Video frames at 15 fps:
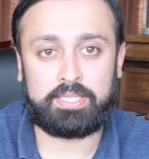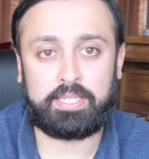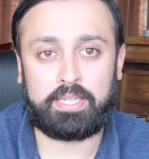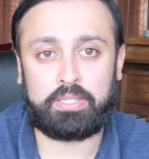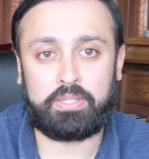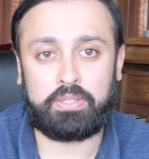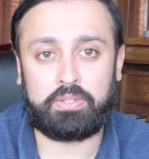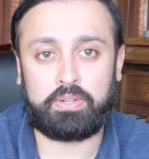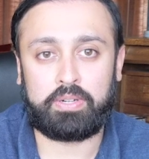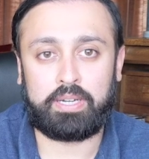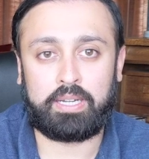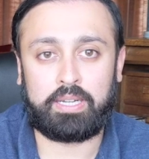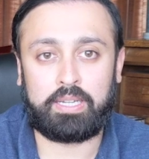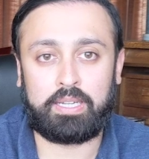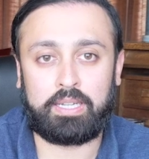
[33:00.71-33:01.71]
that you
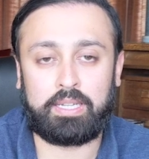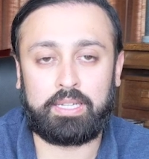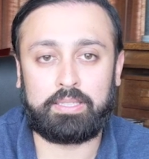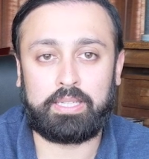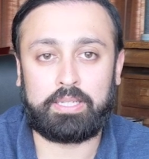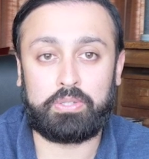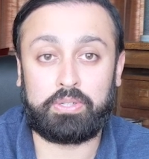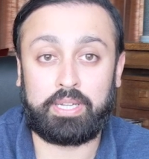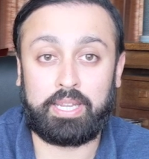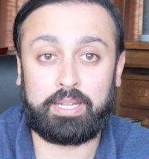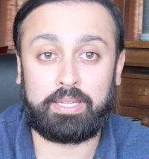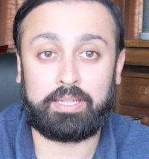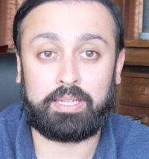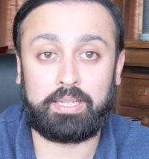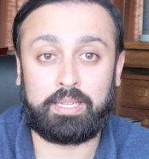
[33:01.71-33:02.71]

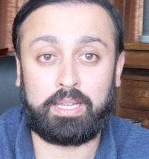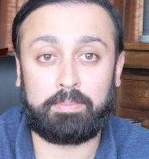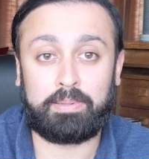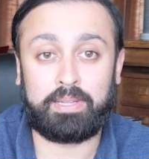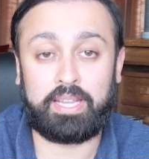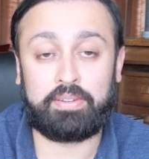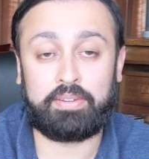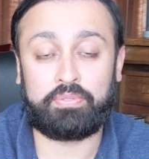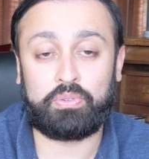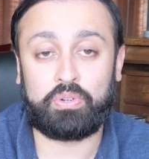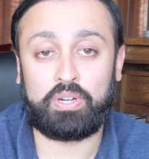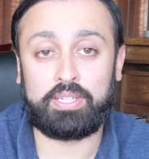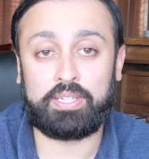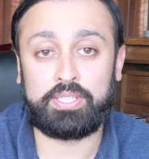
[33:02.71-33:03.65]
can apply for.